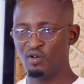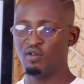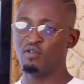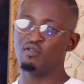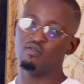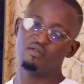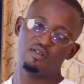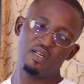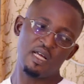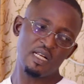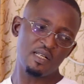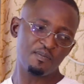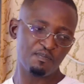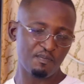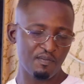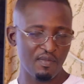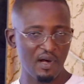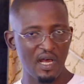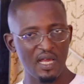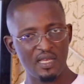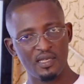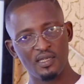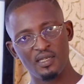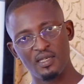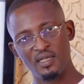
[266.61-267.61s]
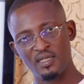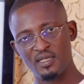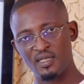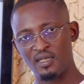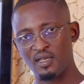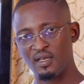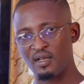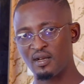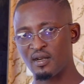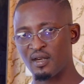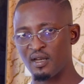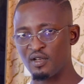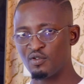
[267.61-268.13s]
Oh, that man is
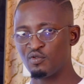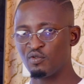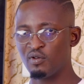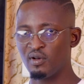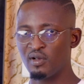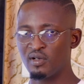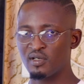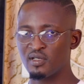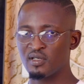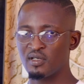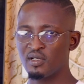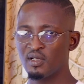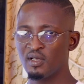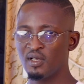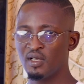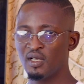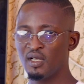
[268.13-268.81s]
incredulous.